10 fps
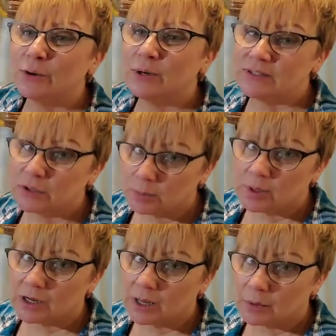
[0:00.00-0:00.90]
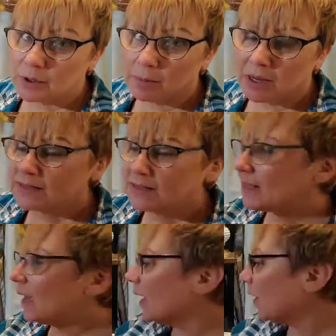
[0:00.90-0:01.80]
So it's only been a couple of
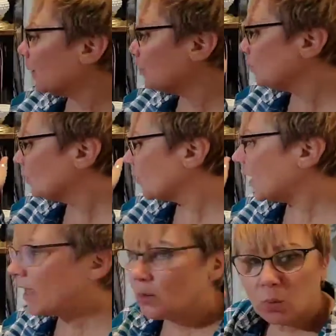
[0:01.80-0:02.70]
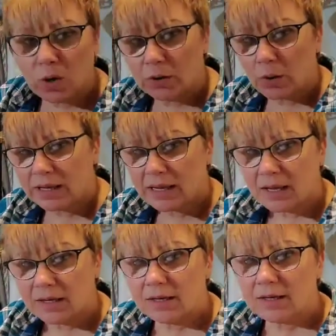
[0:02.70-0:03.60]
months. I had one
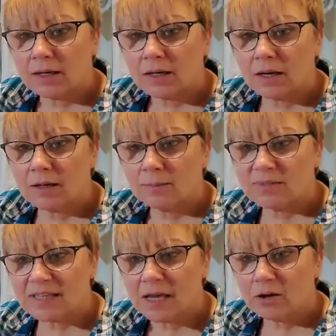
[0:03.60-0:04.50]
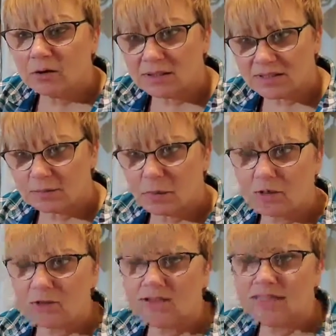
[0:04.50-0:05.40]
organic sale,
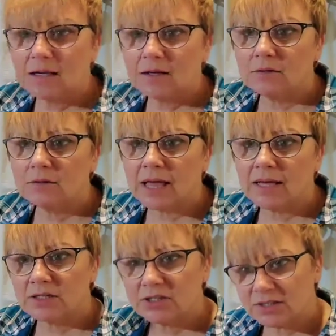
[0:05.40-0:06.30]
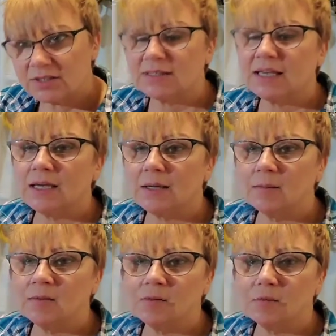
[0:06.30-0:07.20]
a small sale that
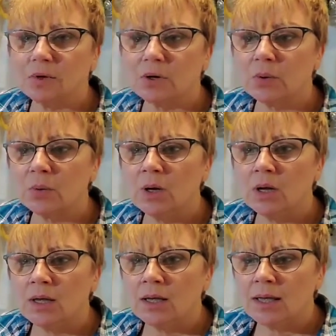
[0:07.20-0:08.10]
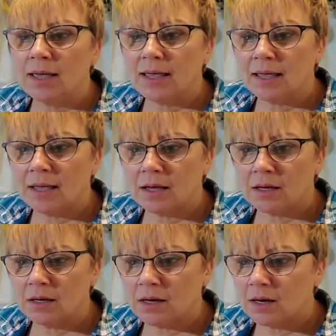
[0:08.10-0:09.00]
just came through,
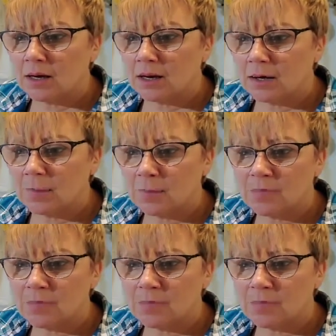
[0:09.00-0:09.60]
and